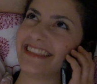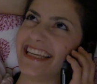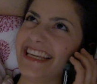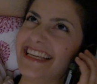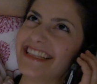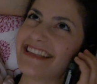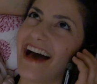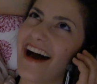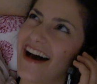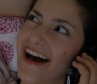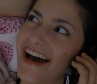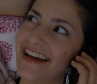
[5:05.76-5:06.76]
He's
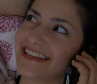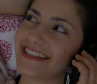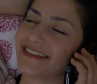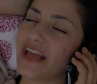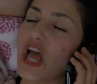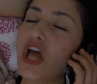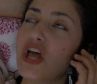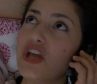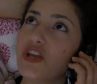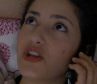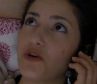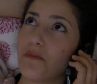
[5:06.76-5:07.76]
hot.
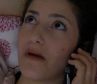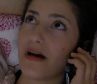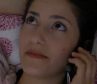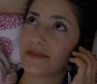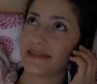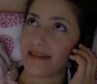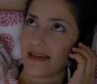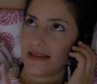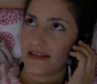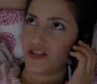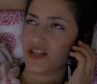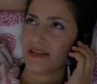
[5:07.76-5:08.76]
You know, Mom
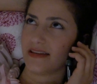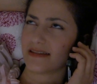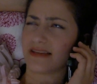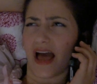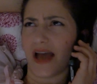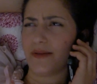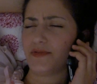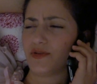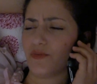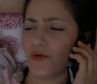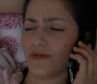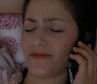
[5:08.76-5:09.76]
said that she thinks I'm
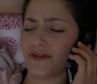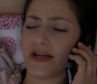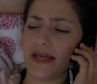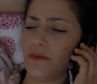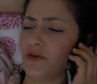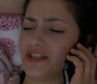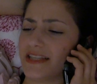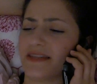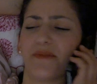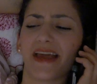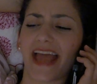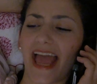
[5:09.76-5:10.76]
too old for him, which
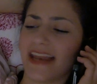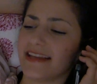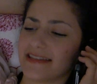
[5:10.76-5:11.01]
doesn't make any